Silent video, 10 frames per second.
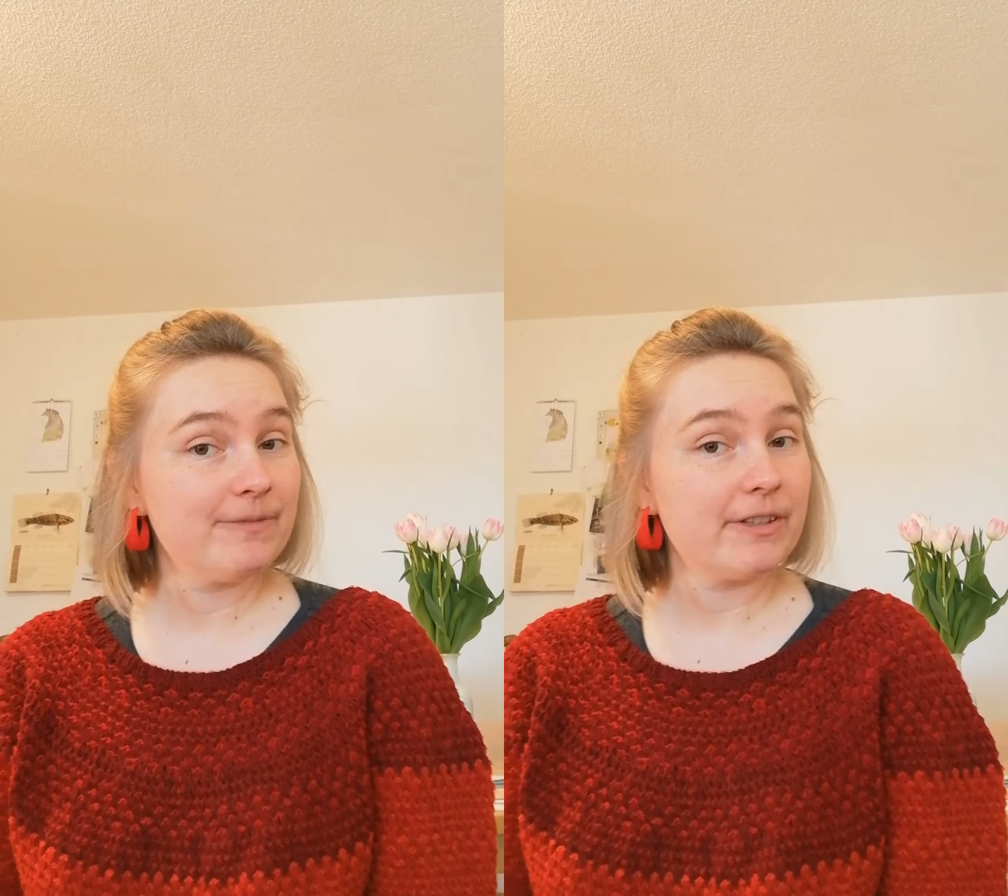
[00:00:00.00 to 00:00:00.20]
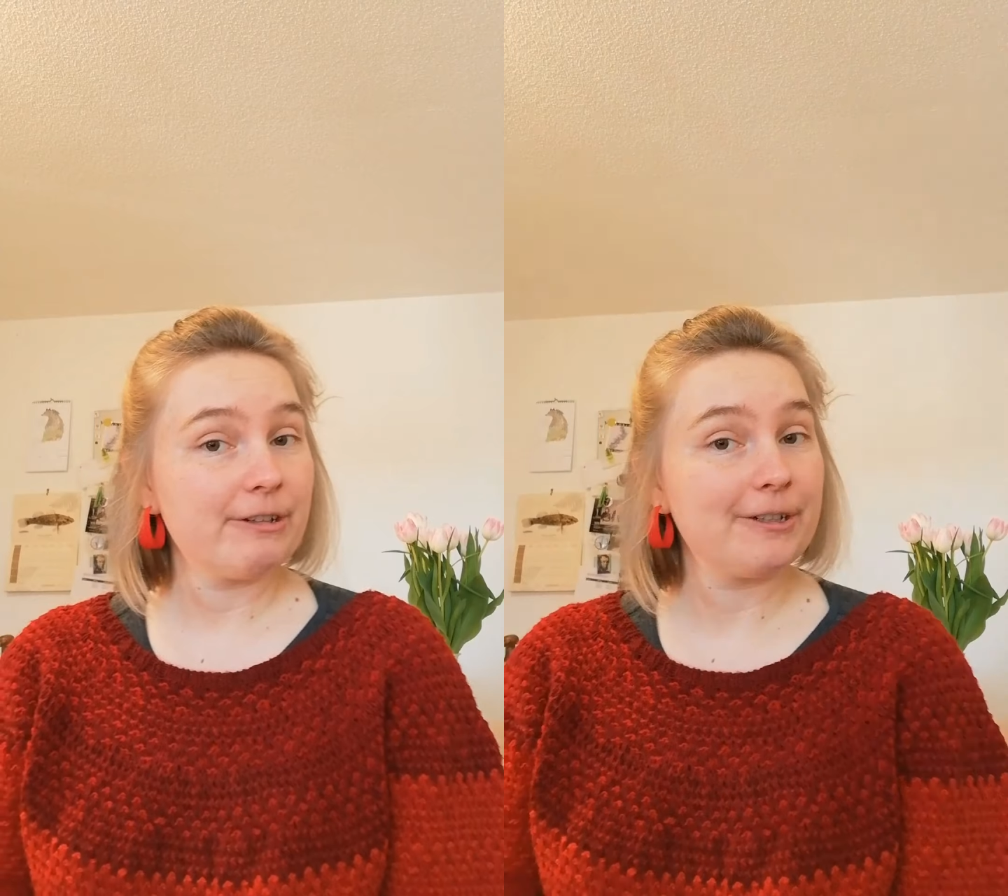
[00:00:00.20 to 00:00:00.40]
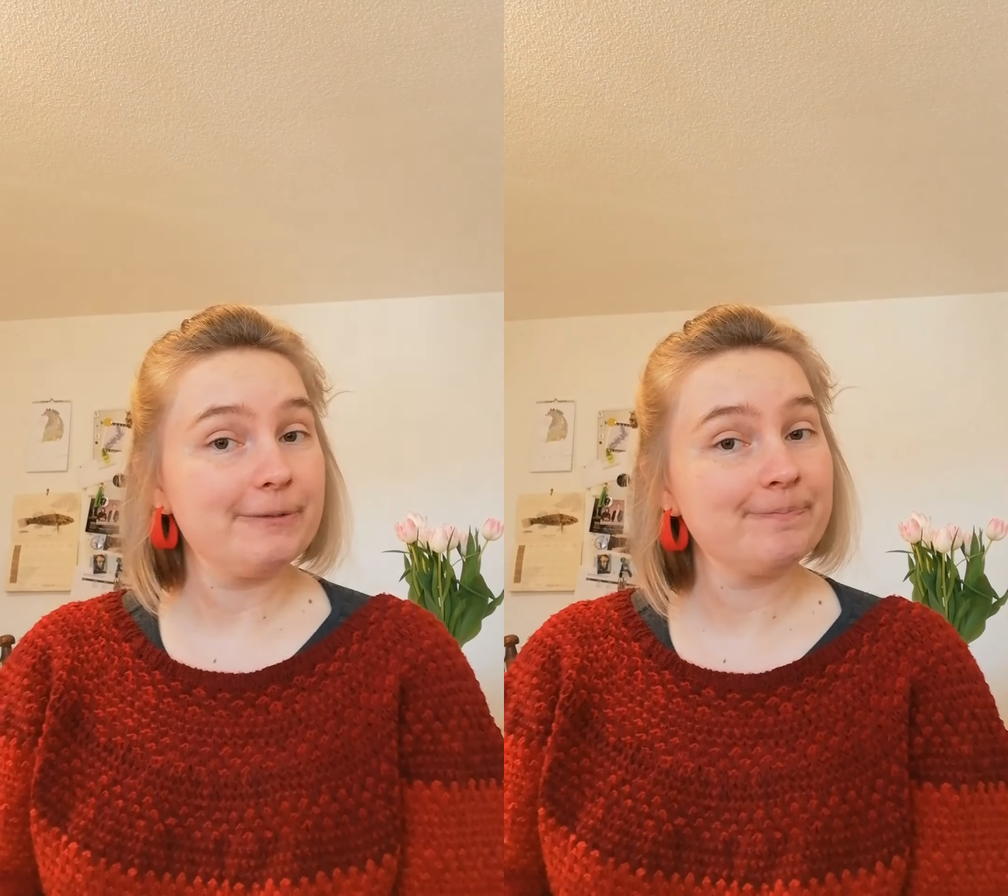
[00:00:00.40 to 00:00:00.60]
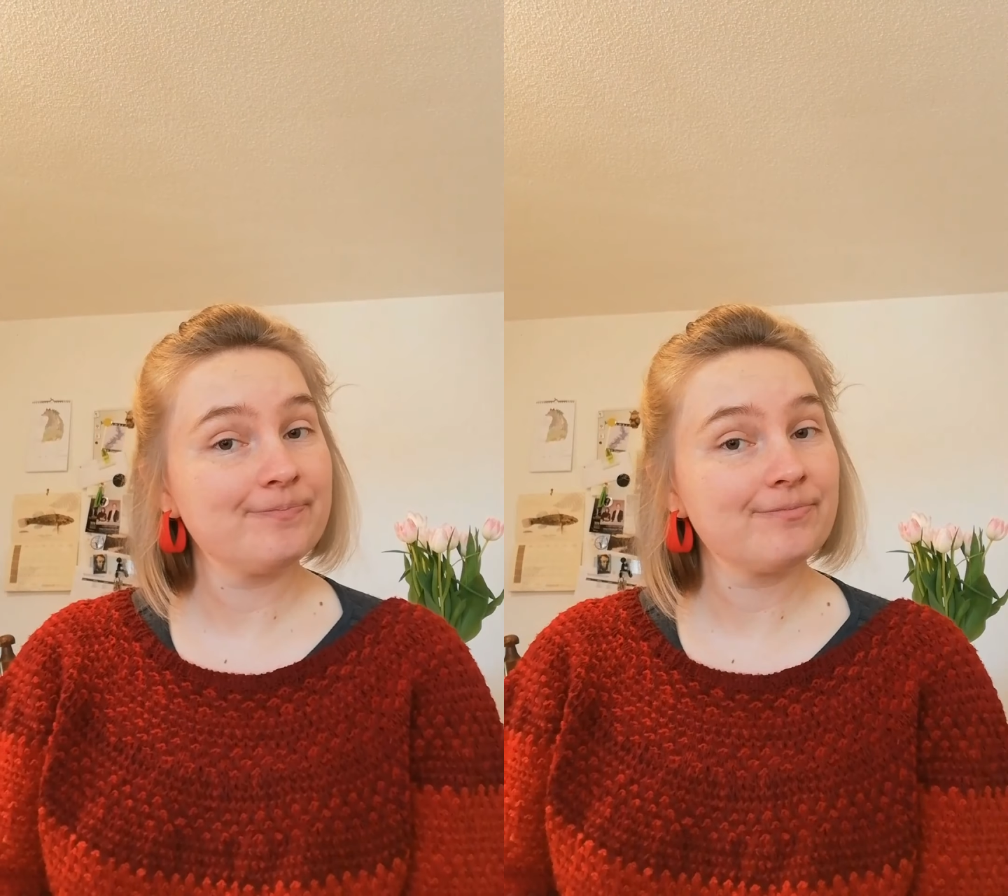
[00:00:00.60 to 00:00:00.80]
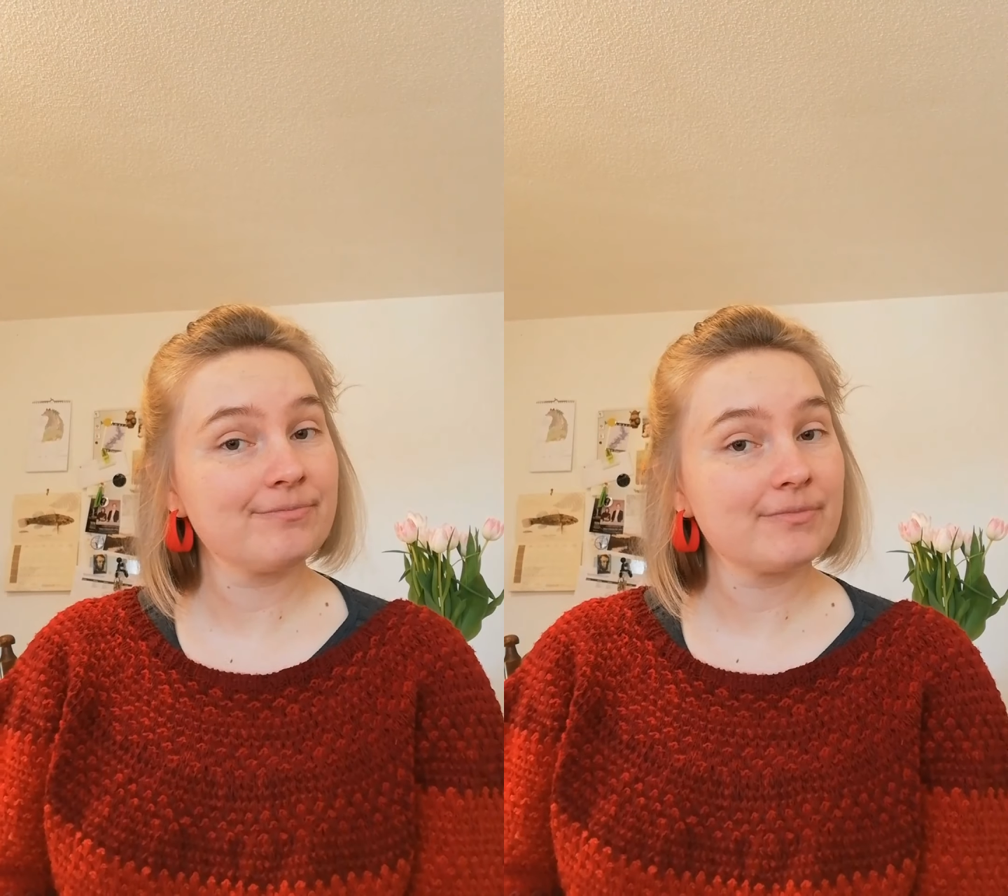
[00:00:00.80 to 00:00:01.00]
So
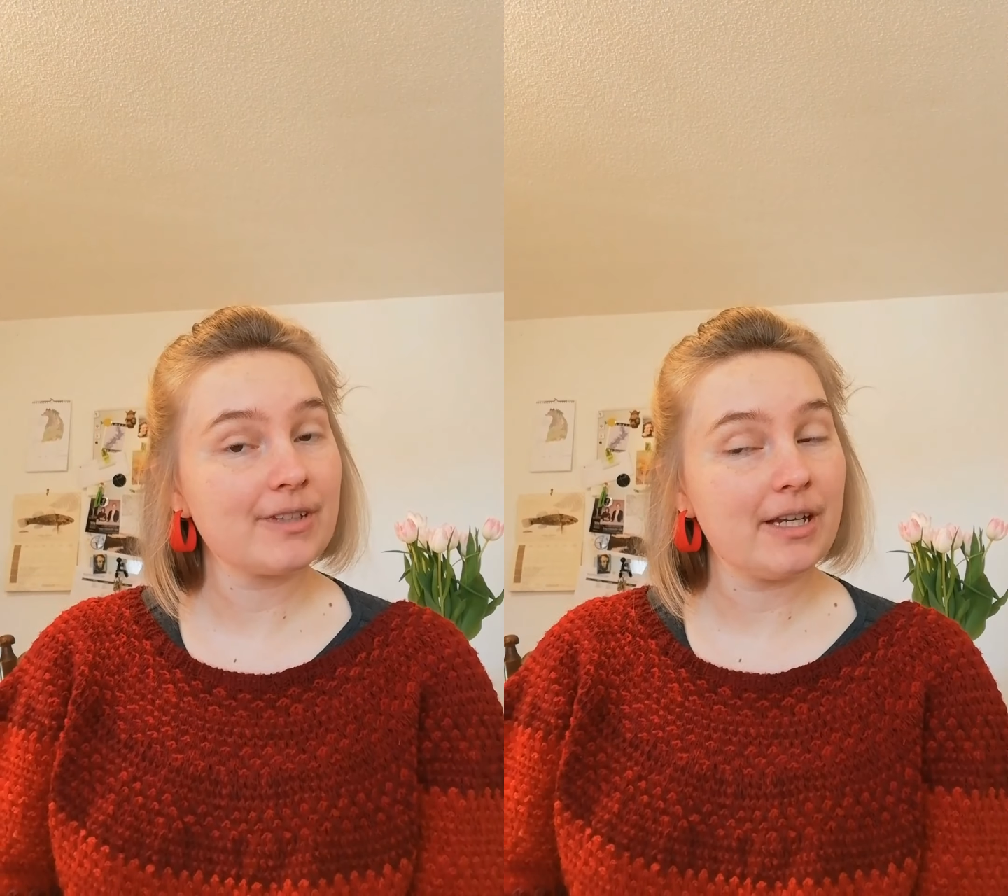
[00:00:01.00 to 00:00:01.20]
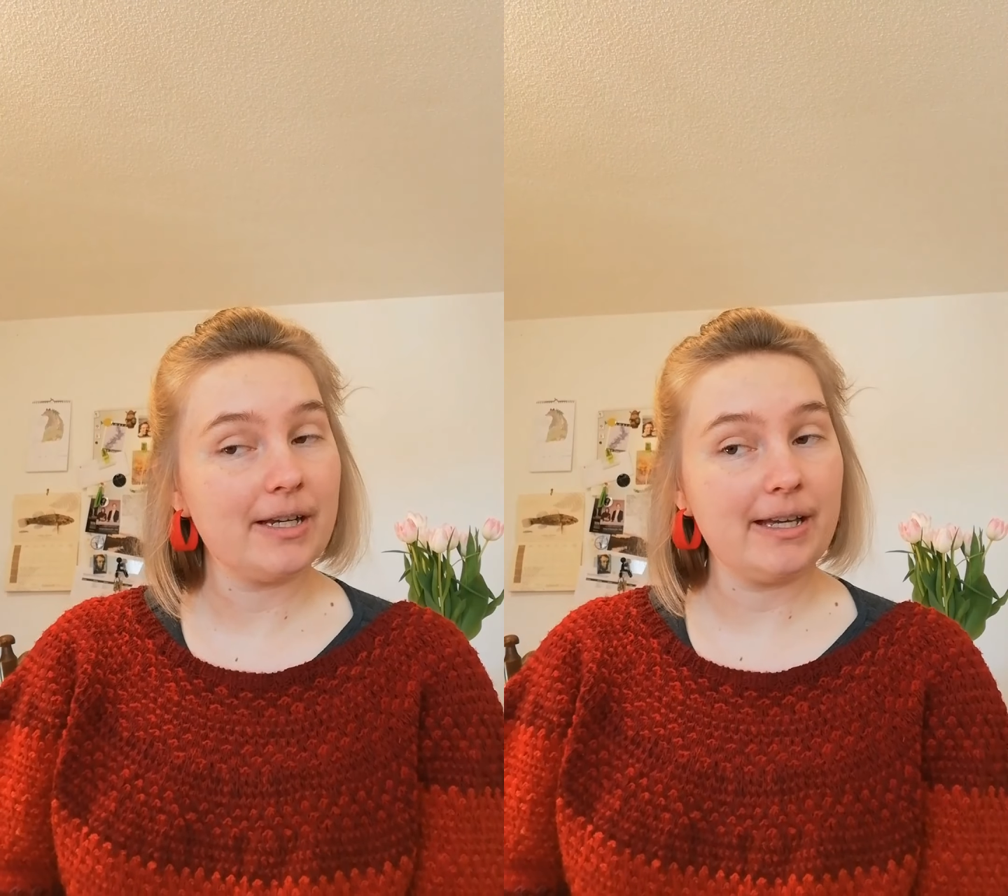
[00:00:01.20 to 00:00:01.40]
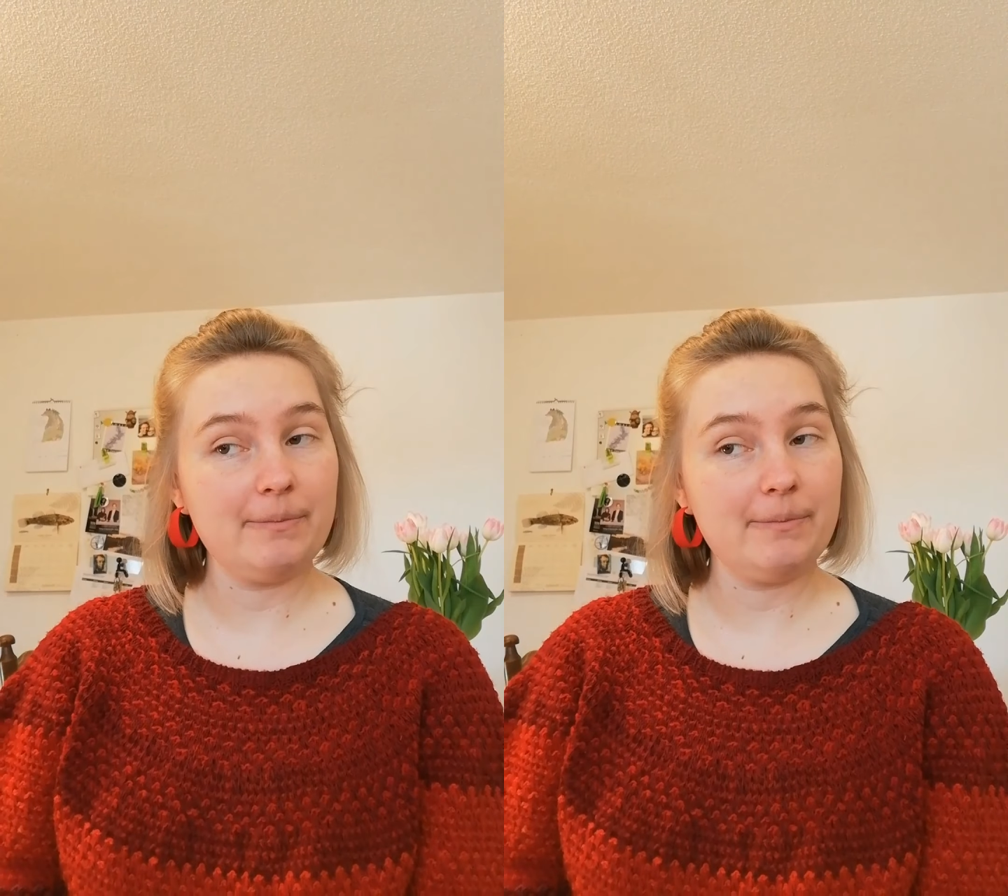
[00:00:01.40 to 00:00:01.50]
I